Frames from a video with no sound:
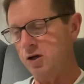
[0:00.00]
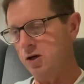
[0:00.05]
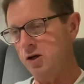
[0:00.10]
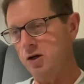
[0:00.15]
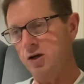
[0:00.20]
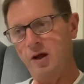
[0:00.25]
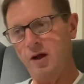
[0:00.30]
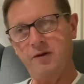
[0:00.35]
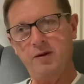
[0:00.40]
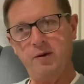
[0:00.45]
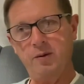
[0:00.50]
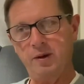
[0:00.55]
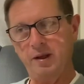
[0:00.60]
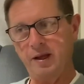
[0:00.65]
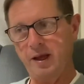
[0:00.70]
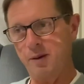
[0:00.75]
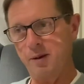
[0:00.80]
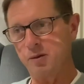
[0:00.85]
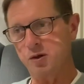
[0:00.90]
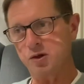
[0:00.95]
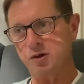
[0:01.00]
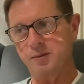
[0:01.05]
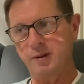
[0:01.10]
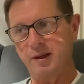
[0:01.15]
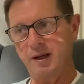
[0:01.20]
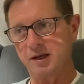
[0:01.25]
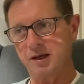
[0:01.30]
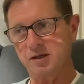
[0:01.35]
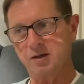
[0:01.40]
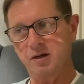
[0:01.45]
Nothing really ambushed me
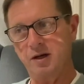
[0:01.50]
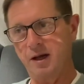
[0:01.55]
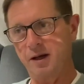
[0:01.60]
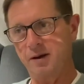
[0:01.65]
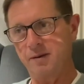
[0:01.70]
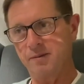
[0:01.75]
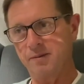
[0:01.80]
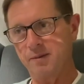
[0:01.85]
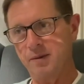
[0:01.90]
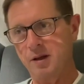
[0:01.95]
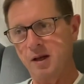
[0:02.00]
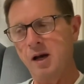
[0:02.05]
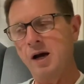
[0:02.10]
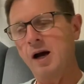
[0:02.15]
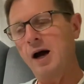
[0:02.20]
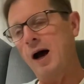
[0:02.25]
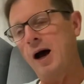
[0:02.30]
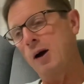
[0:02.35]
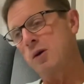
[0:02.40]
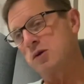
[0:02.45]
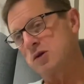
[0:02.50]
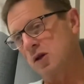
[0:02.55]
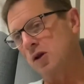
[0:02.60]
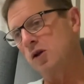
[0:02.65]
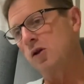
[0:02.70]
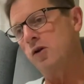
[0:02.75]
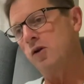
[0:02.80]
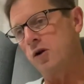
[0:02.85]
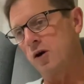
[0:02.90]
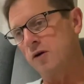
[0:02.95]
yesterday. I was a
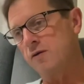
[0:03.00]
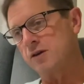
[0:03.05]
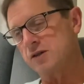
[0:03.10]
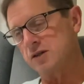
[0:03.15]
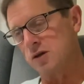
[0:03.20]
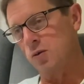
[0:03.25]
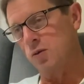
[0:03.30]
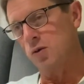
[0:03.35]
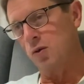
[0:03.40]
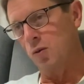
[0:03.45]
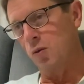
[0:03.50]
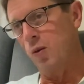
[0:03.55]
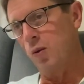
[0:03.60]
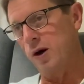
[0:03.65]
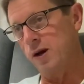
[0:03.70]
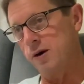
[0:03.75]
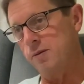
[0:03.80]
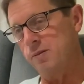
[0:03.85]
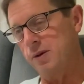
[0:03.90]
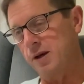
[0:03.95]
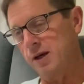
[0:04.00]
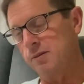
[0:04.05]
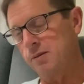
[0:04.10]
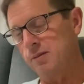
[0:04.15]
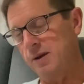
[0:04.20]
little nervous in the one big